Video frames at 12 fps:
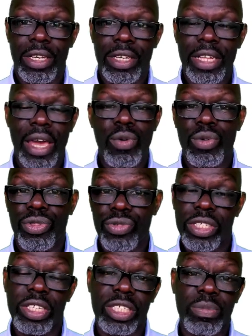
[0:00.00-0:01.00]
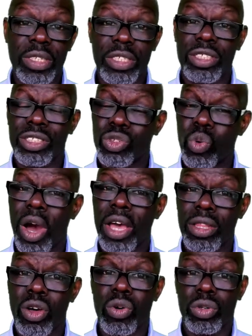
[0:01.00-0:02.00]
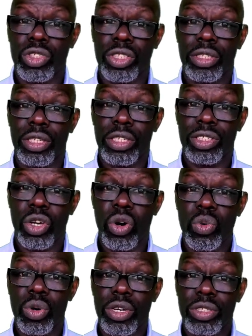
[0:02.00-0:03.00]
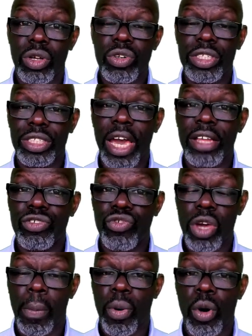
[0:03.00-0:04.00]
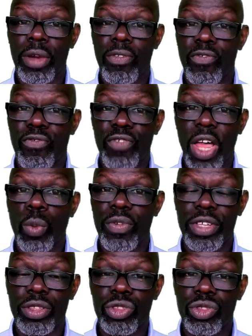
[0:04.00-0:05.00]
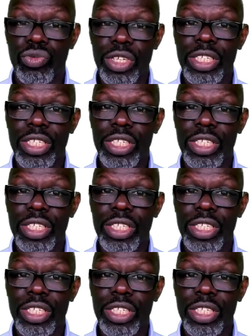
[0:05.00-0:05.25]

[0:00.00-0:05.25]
Now, 3 centimeters is quite large. So as long as that trigger point fell within 3